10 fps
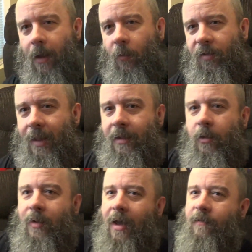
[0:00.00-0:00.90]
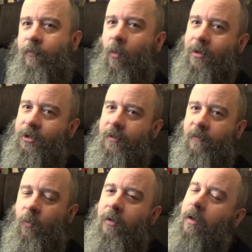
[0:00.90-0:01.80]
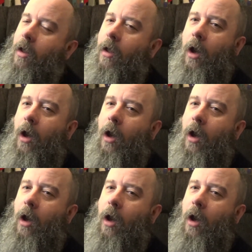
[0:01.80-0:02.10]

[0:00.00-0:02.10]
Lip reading: want to thank you guys for watching this one.